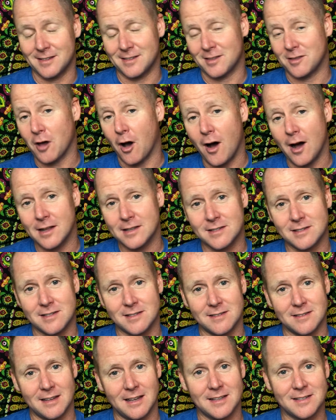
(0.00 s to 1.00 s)

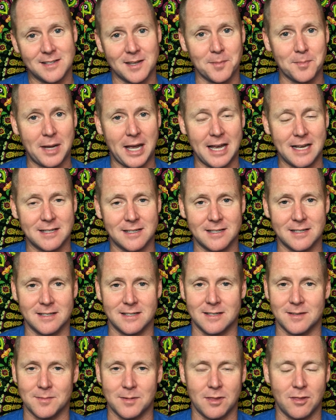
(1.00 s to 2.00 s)
thoughts. In some
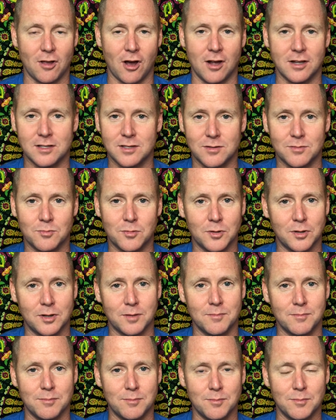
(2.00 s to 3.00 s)
cases, thoughts
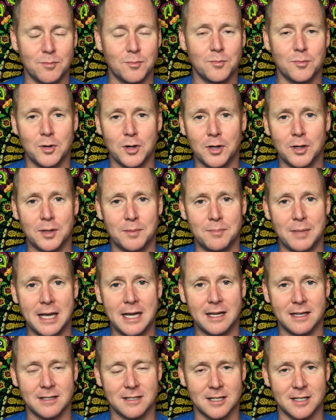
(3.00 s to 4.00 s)
will and may
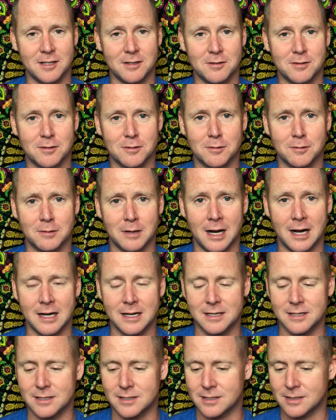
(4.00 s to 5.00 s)
continue to
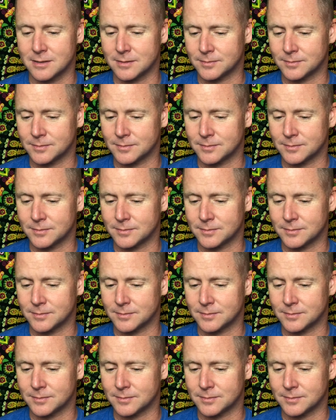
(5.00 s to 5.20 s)
arise.